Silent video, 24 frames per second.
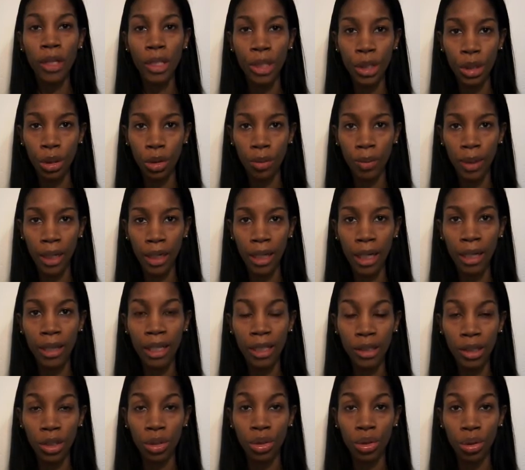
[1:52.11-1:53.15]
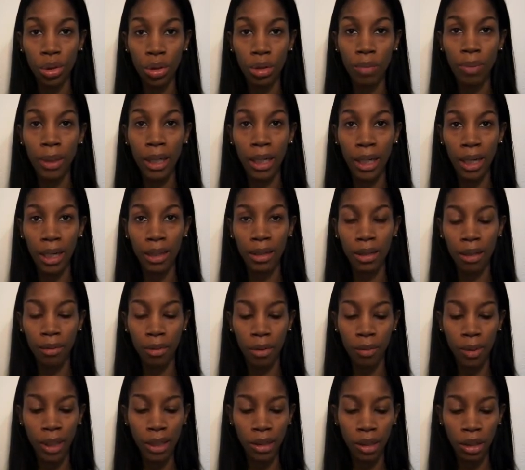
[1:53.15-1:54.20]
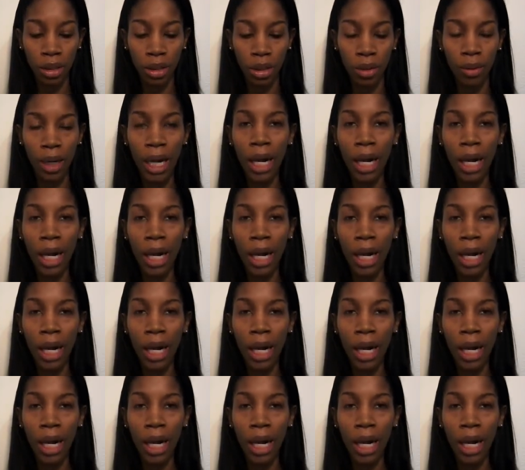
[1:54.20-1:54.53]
tubing, and this is true because of the residue.